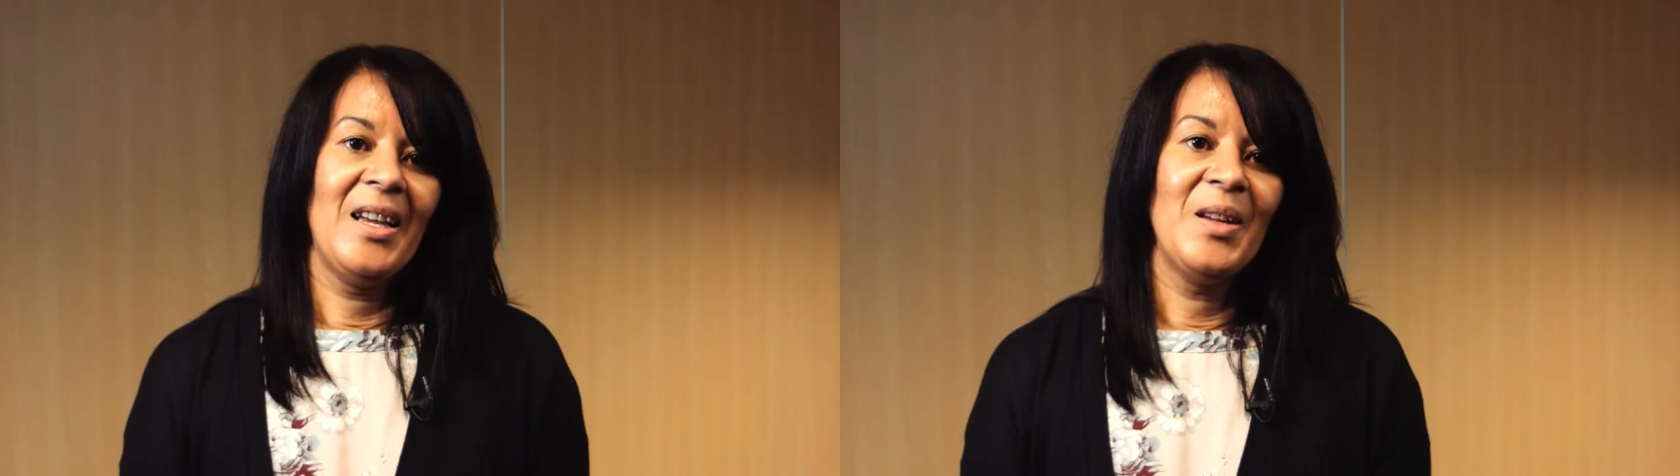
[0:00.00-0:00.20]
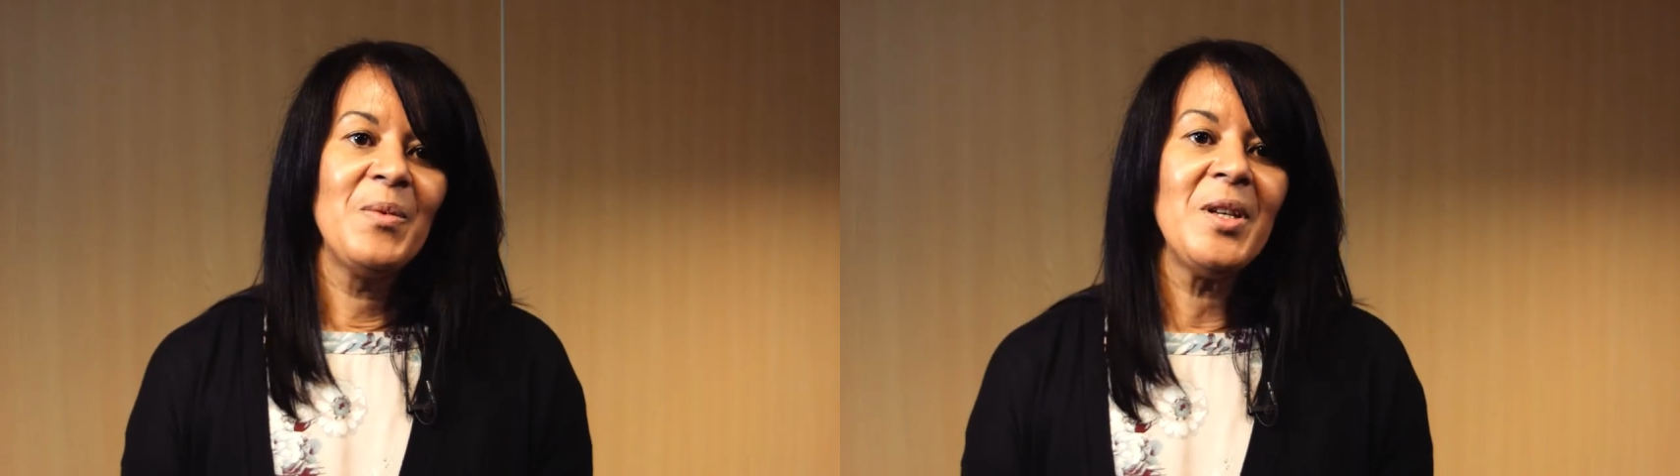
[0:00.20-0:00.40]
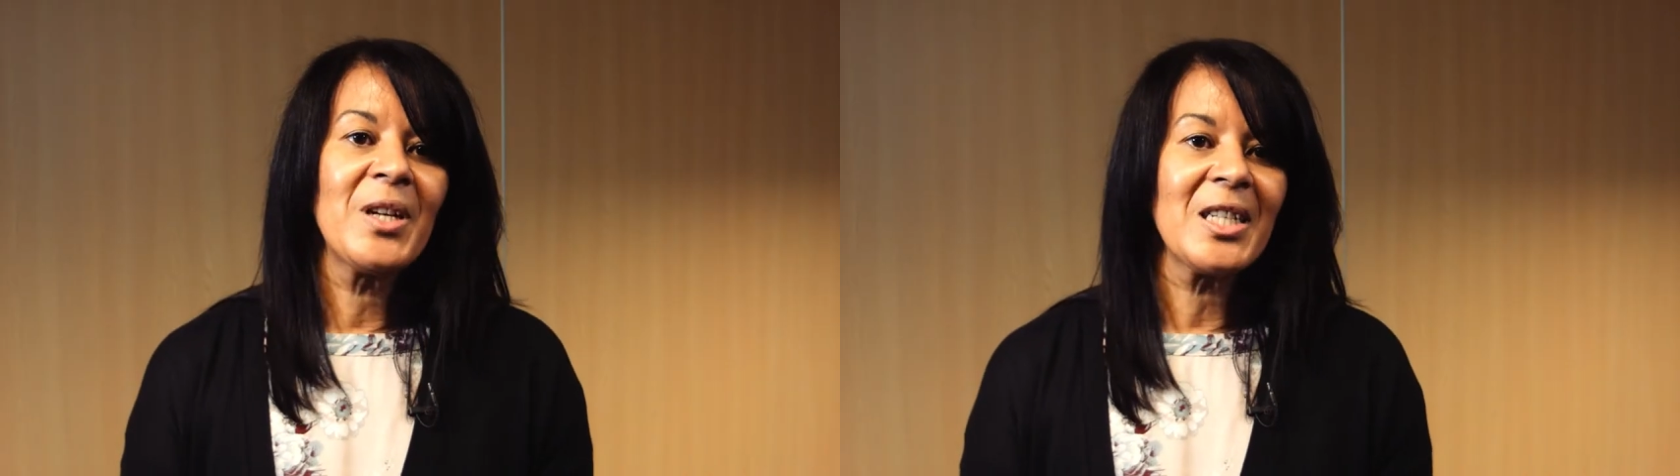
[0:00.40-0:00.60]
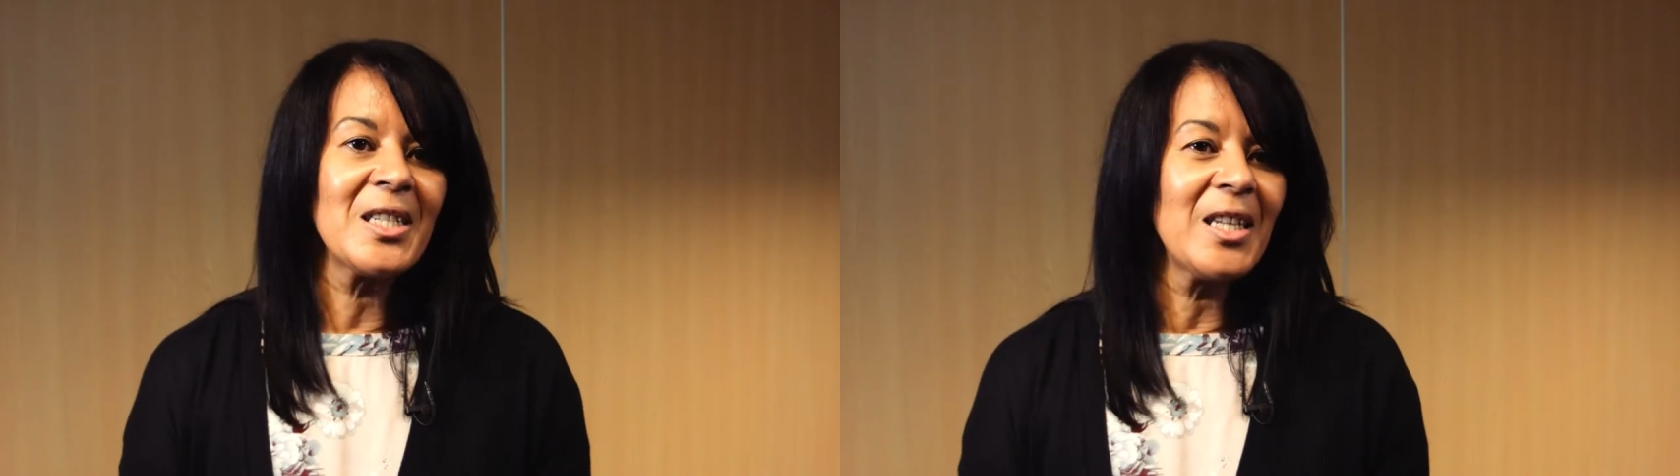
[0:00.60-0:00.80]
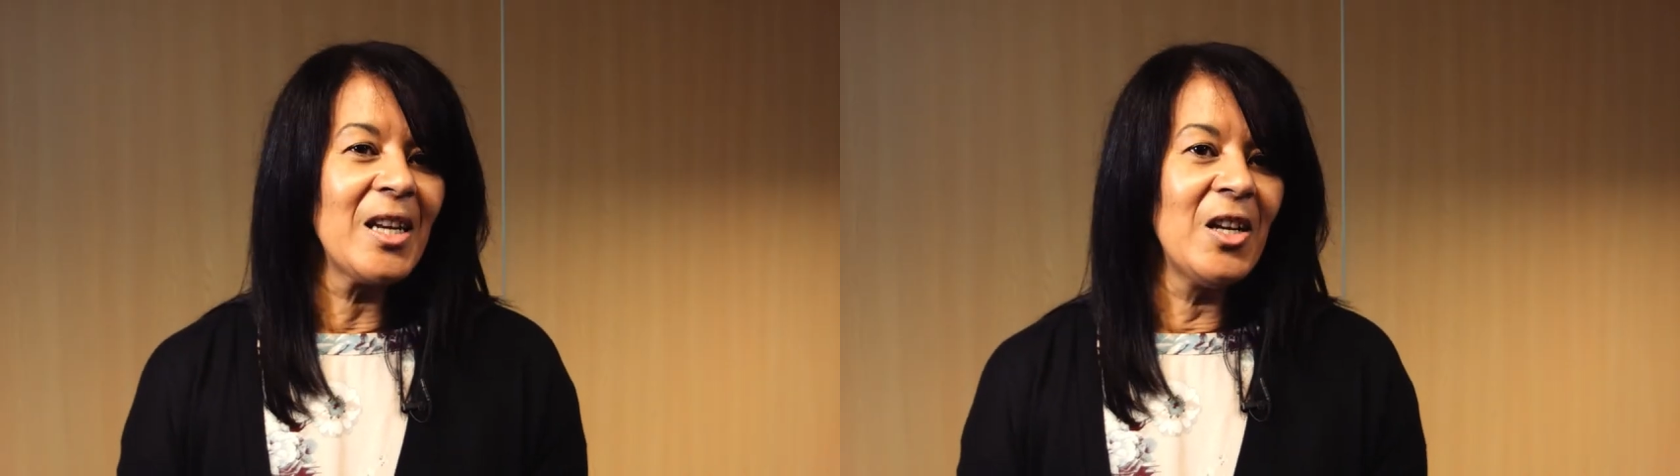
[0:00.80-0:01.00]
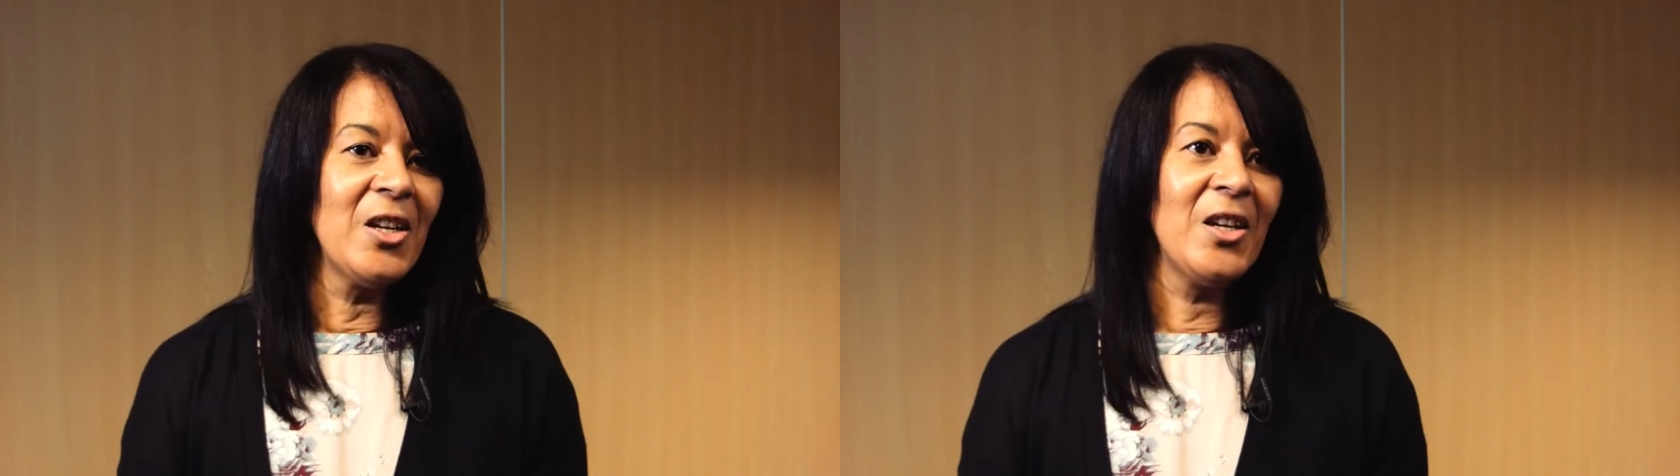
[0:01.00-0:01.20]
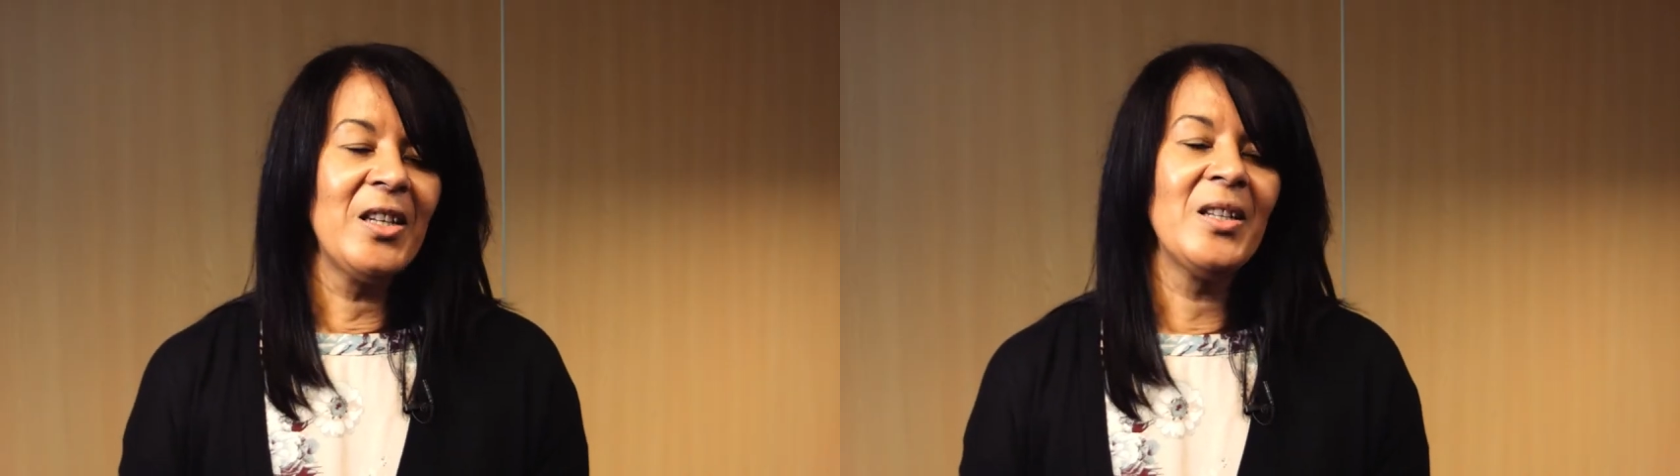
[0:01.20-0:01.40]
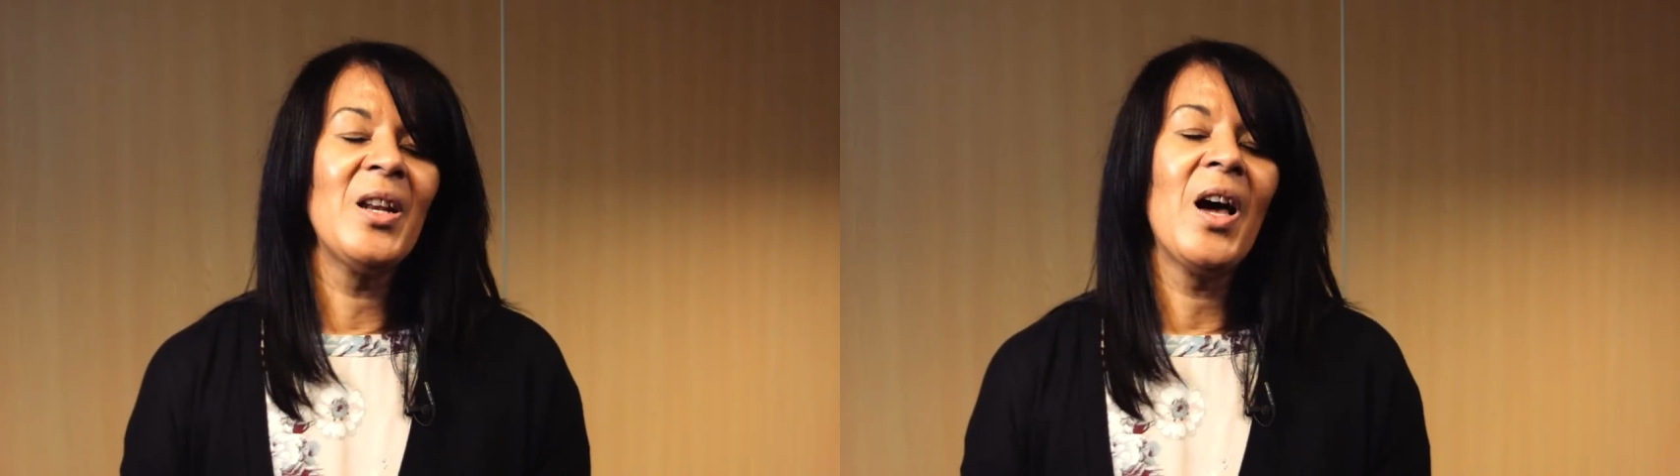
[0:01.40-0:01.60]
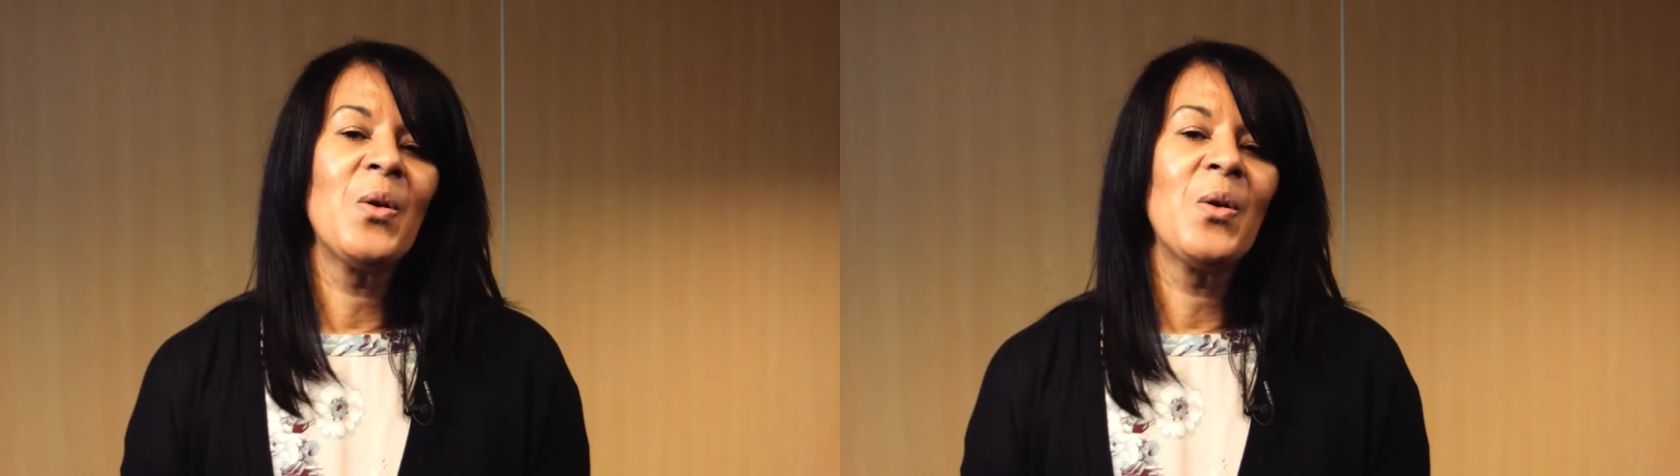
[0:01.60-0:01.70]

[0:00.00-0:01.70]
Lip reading: Newcastle City Learning